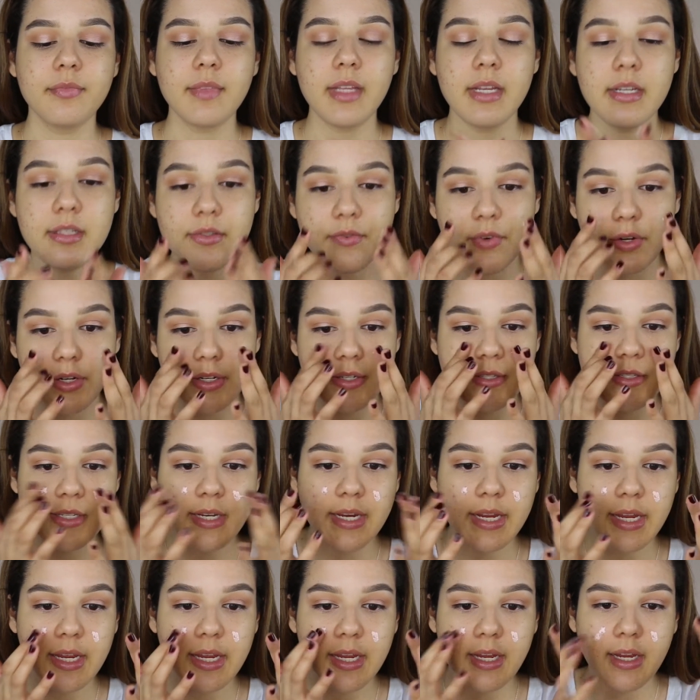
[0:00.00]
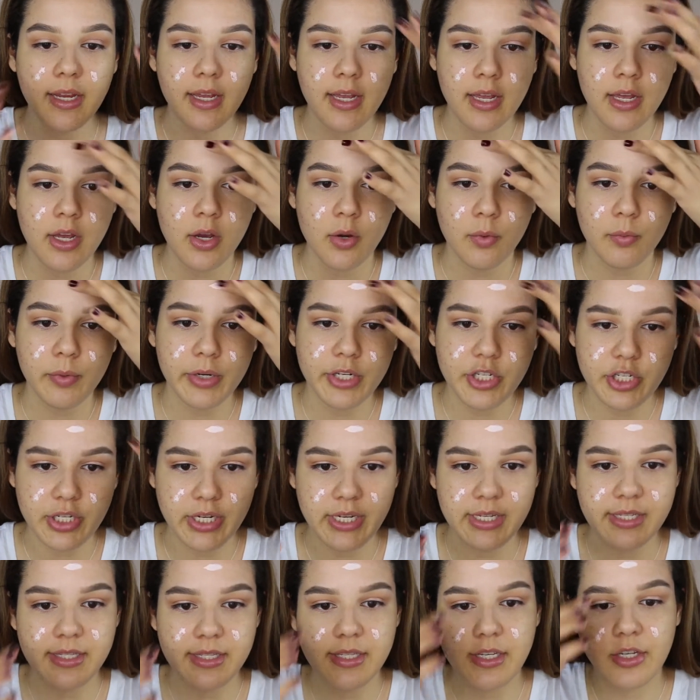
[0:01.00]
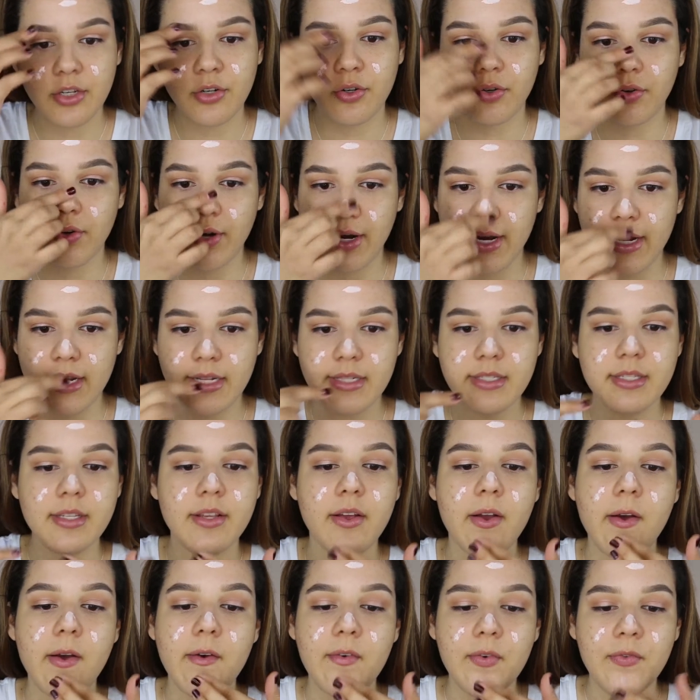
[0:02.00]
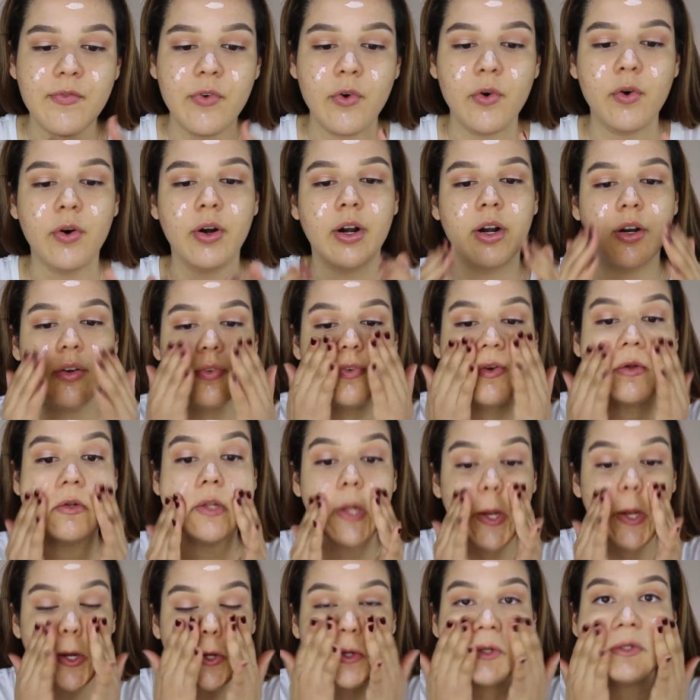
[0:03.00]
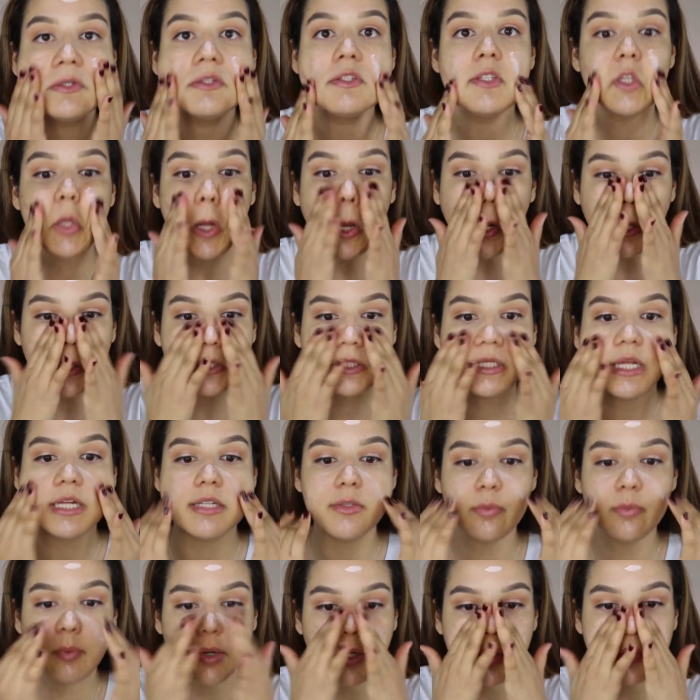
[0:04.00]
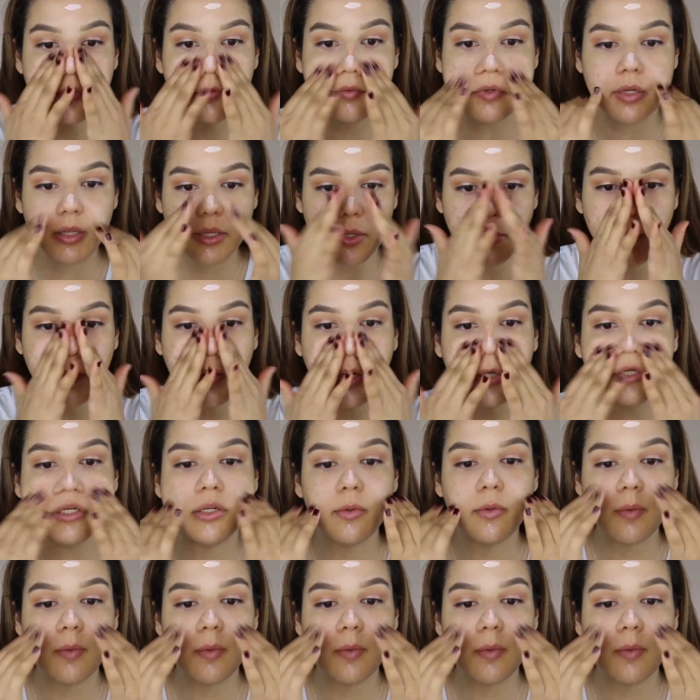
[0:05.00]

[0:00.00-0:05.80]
It's very sticky, which is great for foundations because that's what you really want.